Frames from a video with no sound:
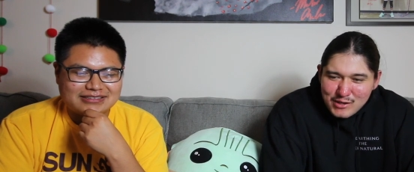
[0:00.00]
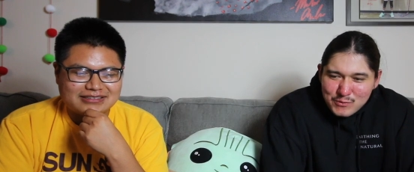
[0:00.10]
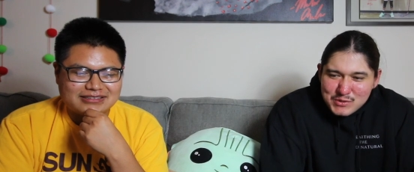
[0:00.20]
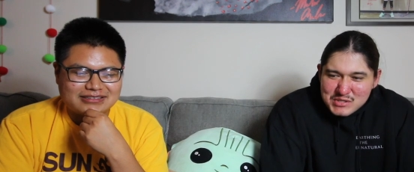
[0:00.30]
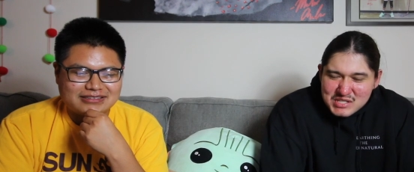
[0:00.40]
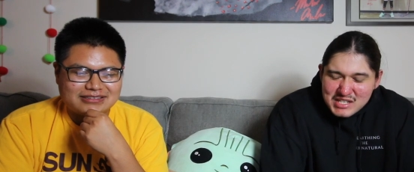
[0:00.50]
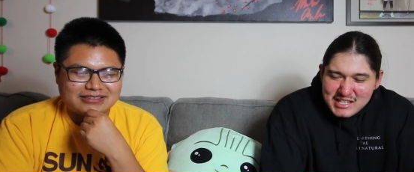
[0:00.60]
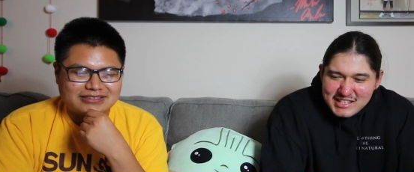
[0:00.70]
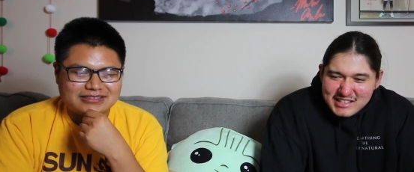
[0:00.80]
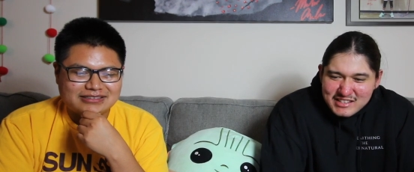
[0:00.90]
Speaker 1: we'll
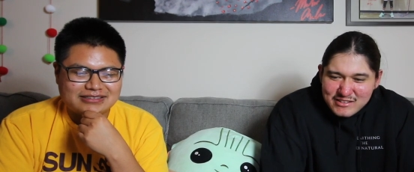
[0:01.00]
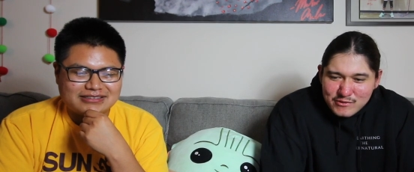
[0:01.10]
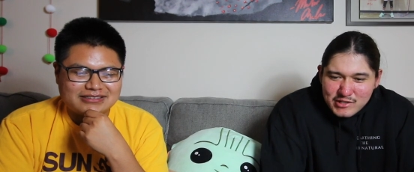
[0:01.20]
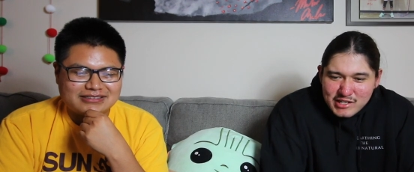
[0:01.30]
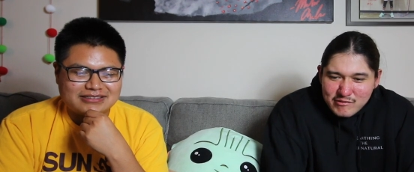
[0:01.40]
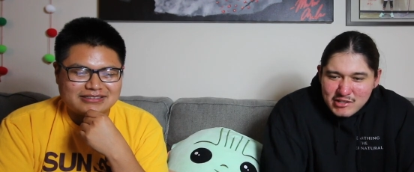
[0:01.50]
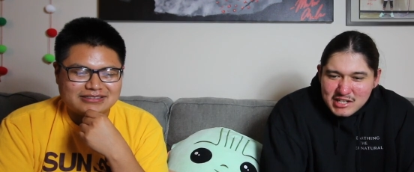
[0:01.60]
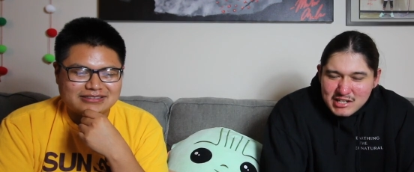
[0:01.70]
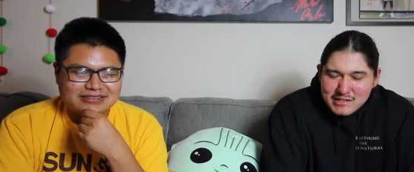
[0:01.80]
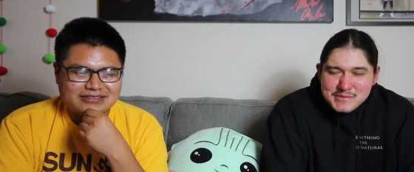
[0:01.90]
see what what
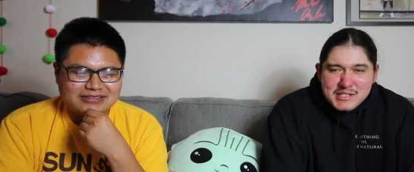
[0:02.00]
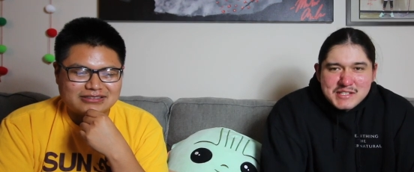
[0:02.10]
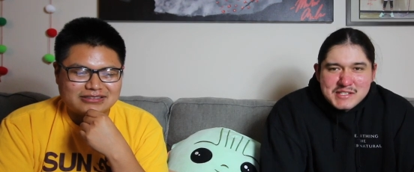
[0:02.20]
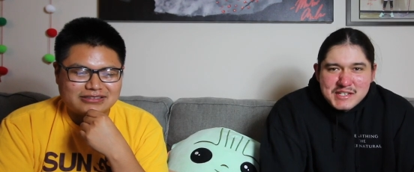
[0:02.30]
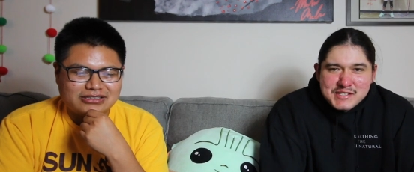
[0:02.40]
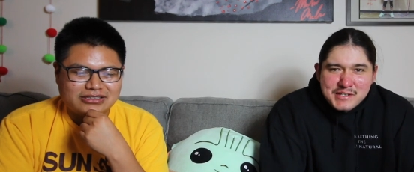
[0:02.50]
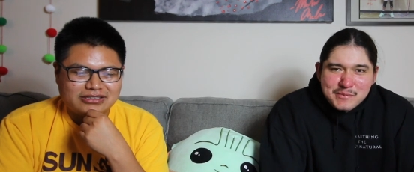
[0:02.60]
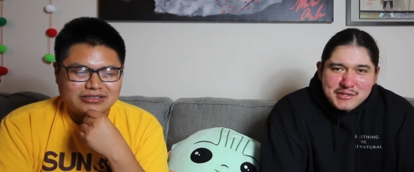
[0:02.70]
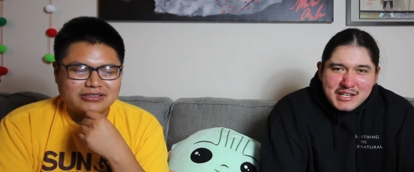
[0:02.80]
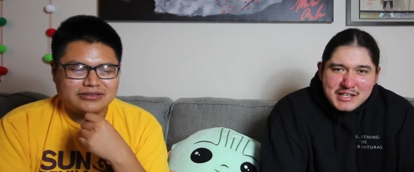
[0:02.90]
comes in these next
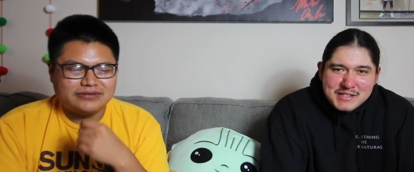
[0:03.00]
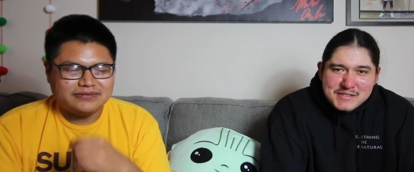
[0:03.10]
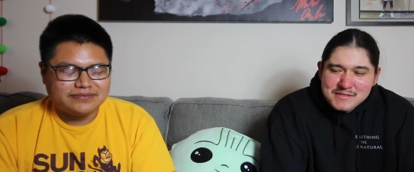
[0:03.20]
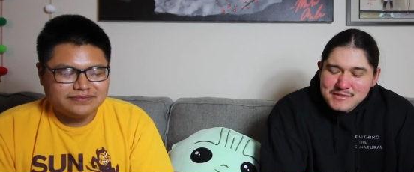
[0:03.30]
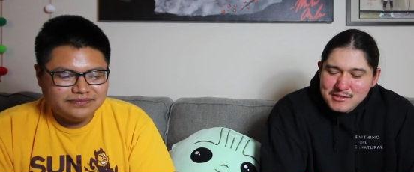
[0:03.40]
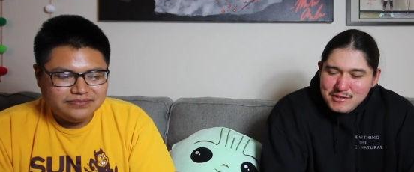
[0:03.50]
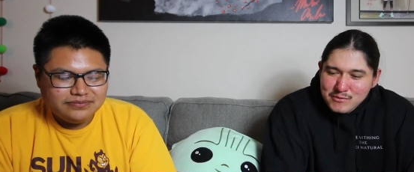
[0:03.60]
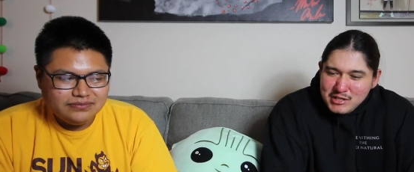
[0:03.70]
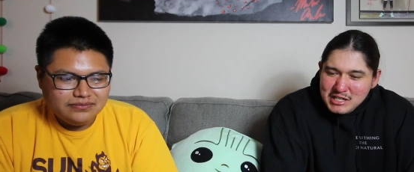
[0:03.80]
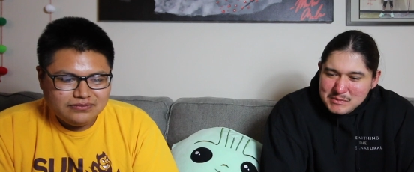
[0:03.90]
couple days. You know
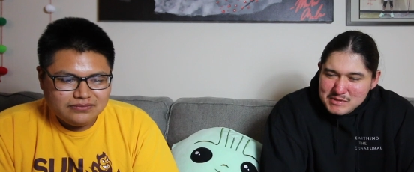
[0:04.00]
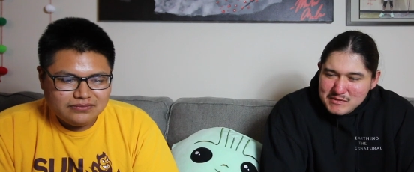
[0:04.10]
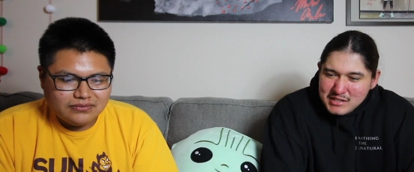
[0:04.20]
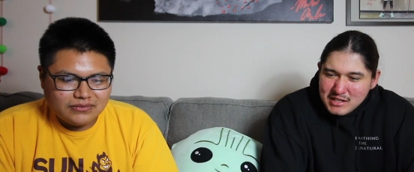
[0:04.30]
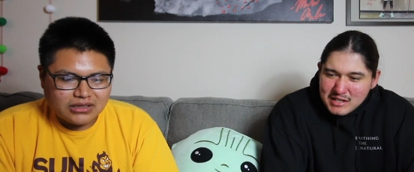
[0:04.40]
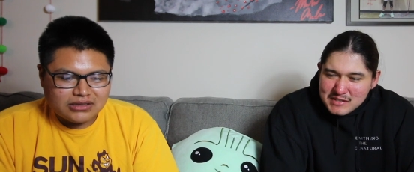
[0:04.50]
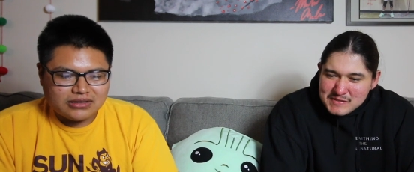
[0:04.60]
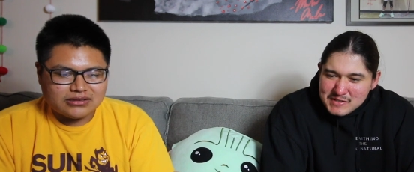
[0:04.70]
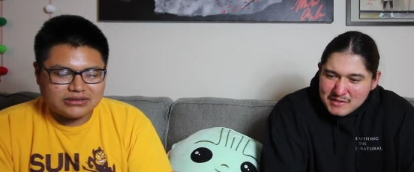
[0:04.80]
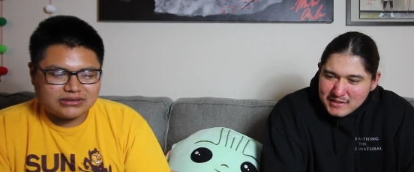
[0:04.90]
what comes of the
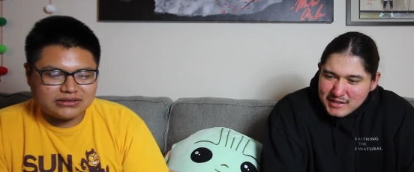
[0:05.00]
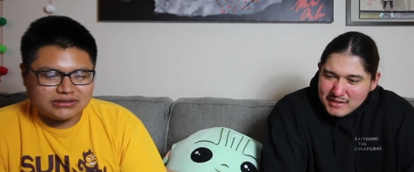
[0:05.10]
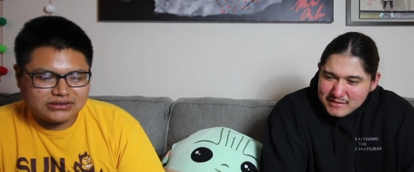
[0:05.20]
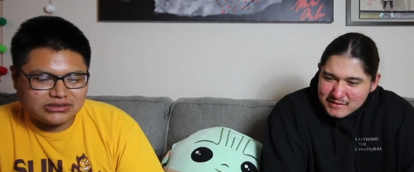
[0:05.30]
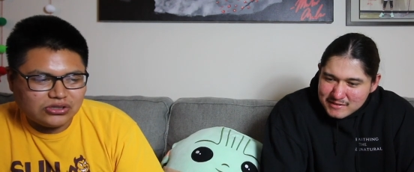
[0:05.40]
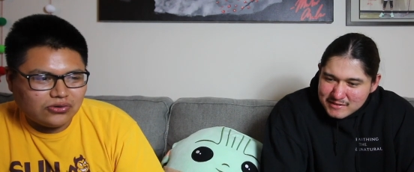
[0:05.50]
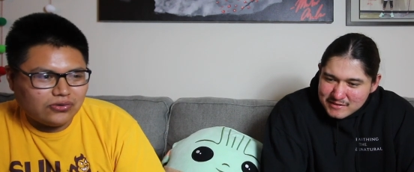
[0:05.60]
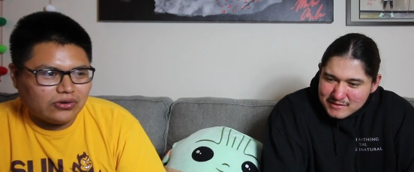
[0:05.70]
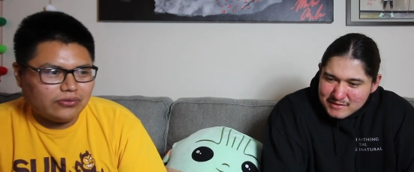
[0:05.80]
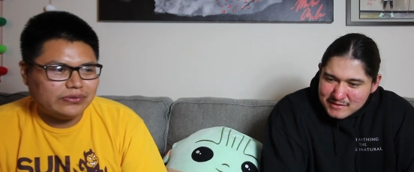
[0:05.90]
case and all that.
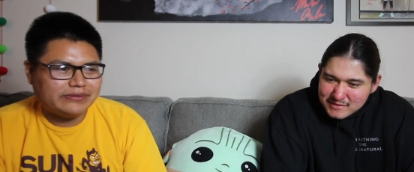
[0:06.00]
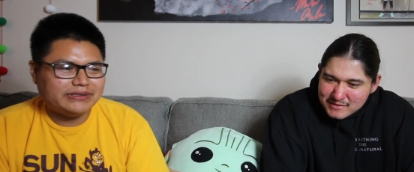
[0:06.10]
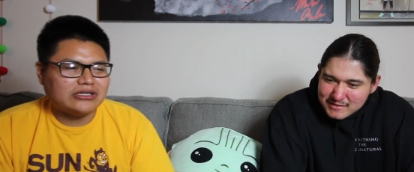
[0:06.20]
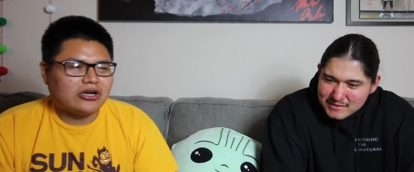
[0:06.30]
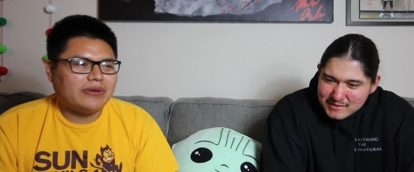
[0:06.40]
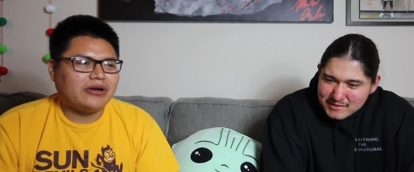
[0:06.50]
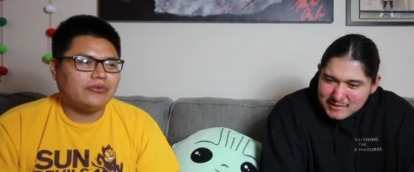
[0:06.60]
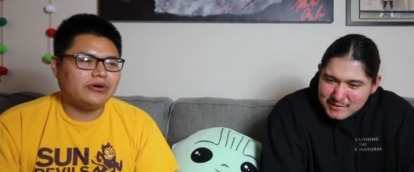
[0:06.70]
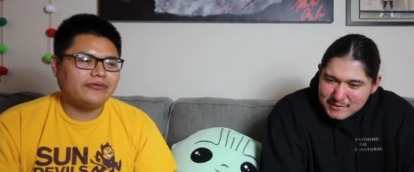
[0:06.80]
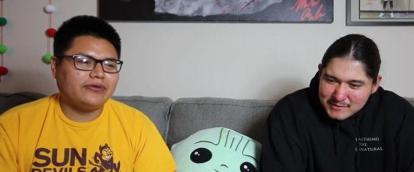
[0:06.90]
Speaker 2: So we we talk about it.
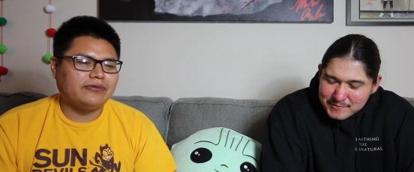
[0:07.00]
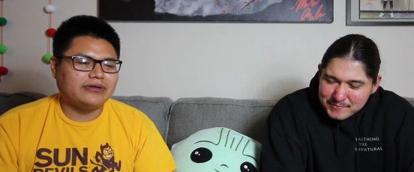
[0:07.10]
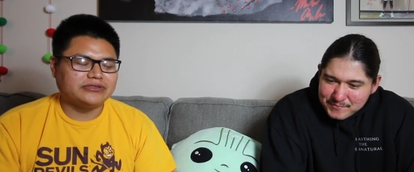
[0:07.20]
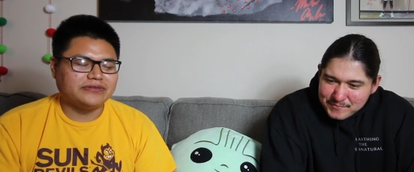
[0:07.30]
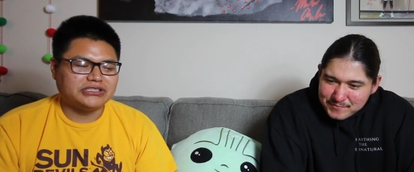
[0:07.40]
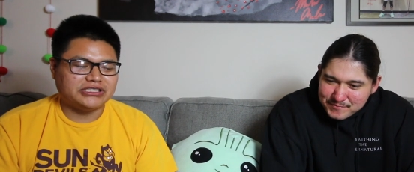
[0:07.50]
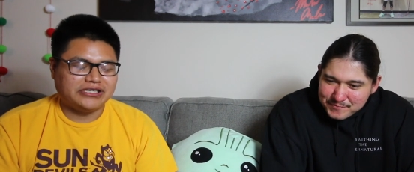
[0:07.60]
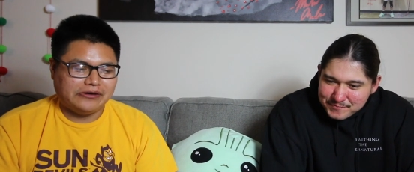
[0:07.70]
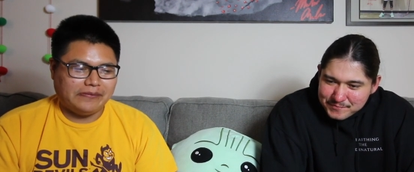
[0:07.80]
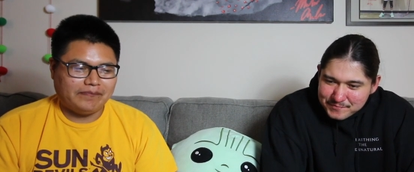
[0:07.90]
We're from the reservation.
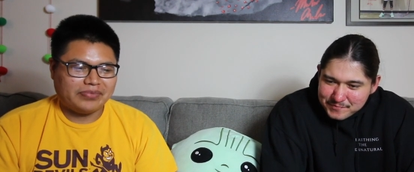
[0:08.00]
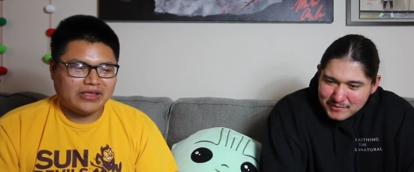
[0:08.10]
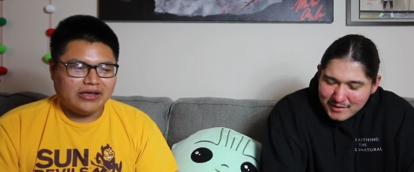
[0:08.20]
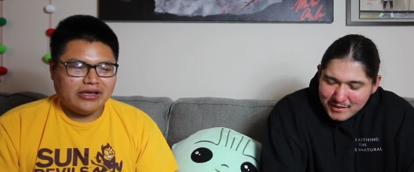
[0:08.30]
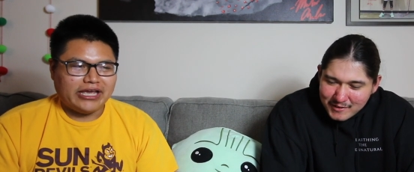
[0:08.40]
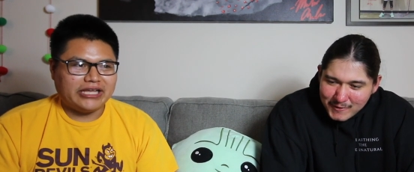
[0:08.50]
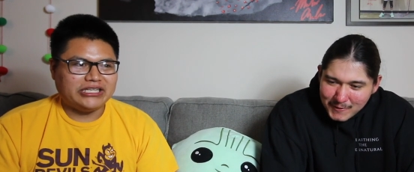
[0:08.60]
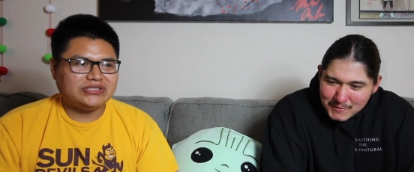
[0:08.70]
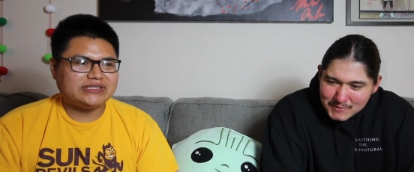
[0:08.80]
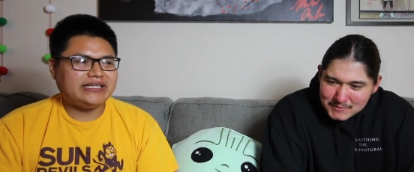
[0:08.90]
Um, and
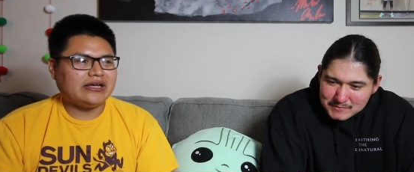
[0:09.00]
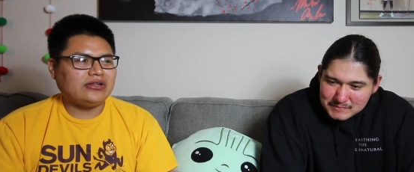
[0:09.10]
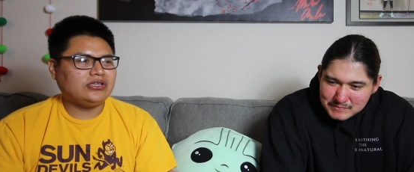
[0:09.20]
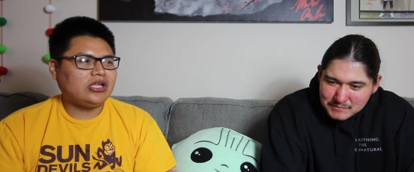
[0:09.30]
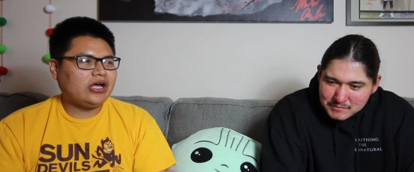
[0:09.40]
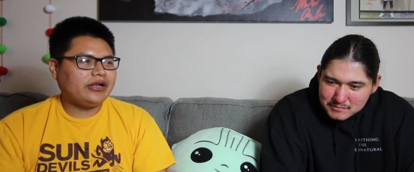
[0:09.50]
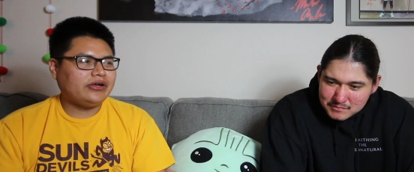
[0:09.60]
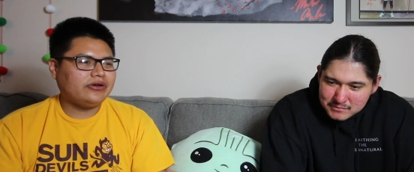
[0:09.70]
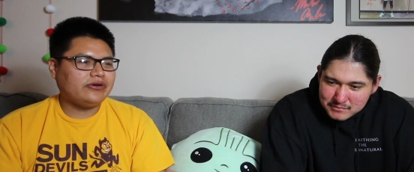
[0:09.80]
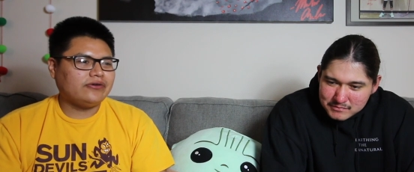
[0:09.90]
you see a lot
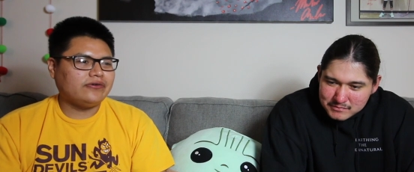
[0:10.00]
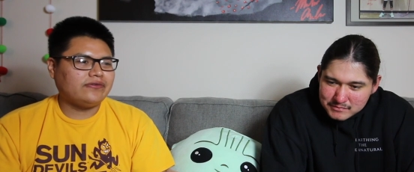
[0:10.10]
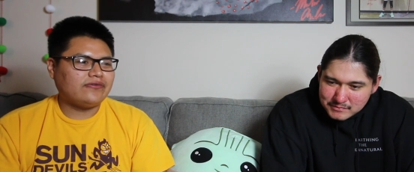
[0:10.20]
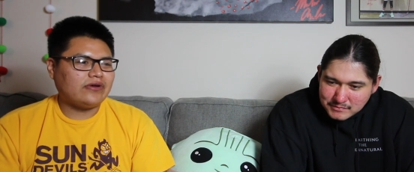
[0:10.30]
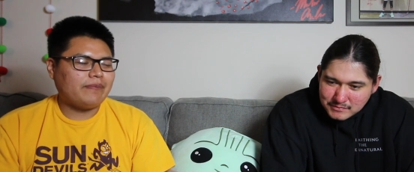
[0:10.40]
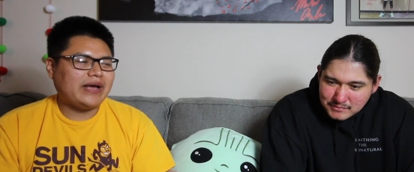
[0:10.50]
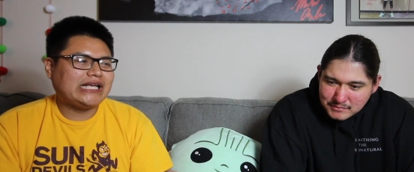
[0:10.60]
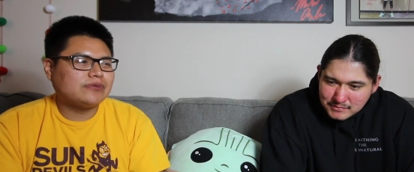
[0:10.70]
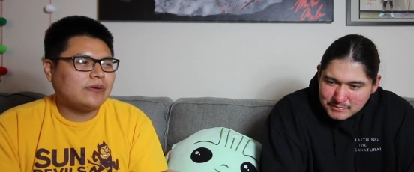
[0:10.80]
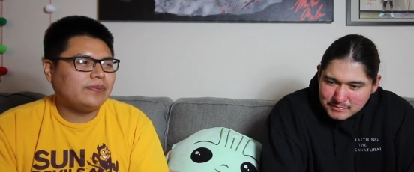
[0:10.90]
of basketball